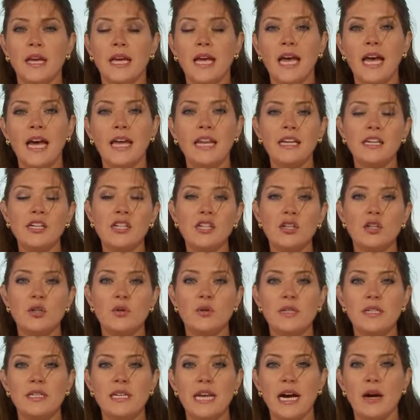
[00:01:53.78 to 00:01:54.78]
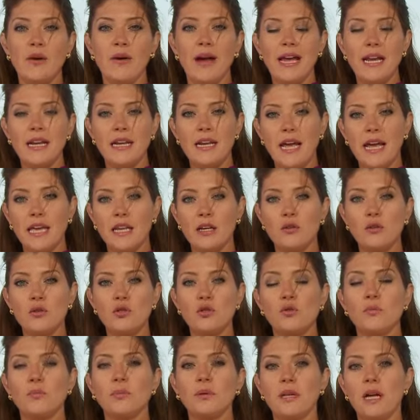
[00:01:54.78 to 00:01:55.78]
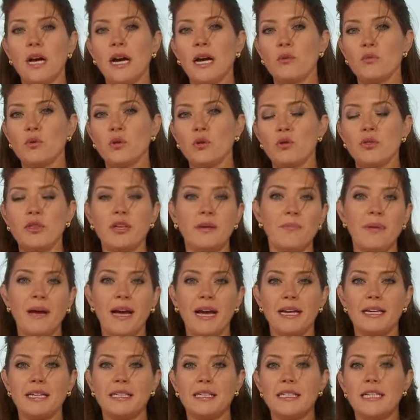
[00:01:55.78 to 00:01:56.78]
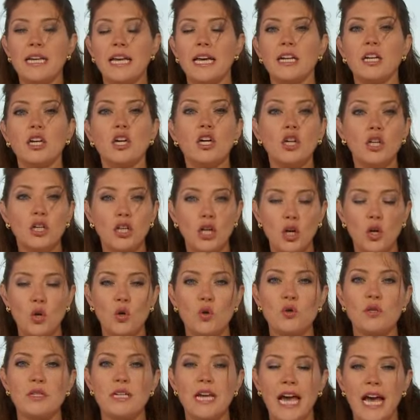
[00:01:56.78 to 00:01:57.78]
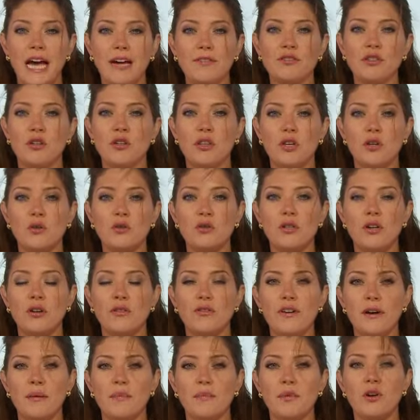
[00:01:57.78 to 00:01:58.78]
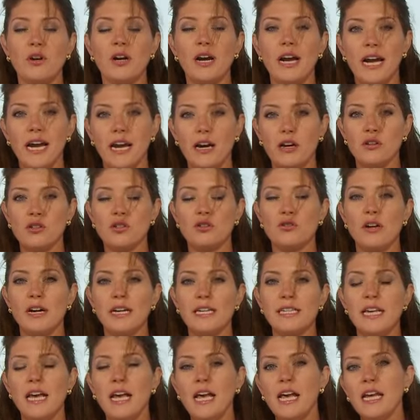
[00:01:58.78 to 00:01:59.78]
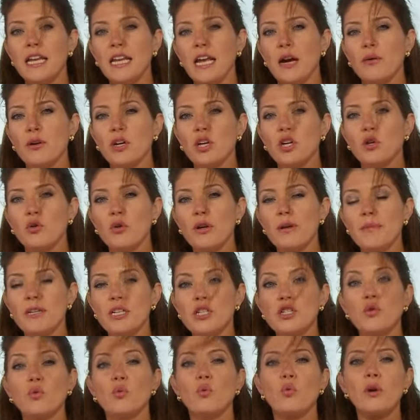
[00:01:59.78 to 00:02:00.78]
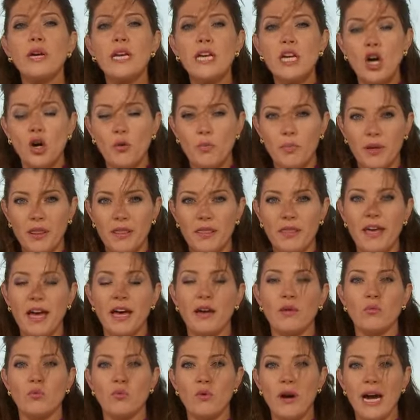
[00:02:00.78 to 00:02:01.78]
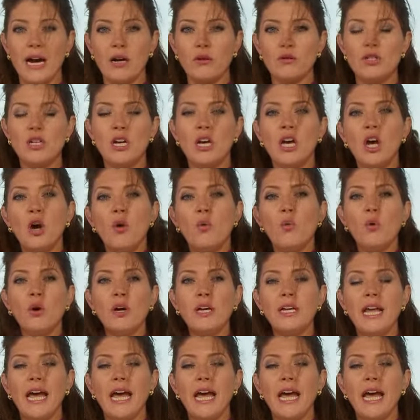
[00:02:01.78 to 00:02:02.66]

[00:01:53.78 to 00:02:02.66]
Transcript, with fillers: At issue is now a NATO supply route that Pakistan closed after those November airstrikes. Now, an agreement to reopen that route would